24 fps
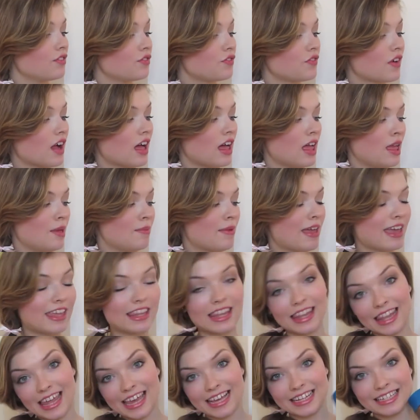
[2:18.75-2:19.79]
from
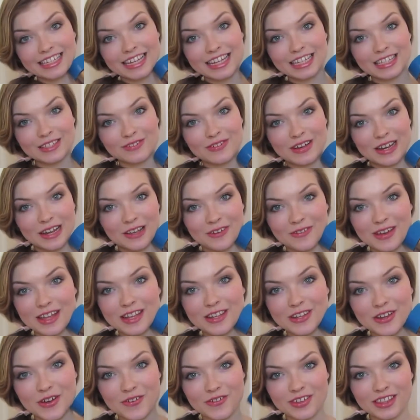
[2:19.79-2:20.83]
Atlantis when I
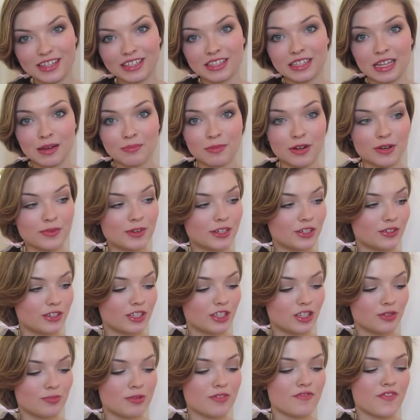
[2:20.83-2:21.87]
went over the summer, which was
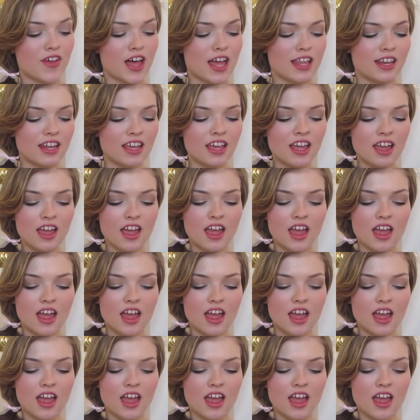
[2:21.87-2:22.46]
super fun.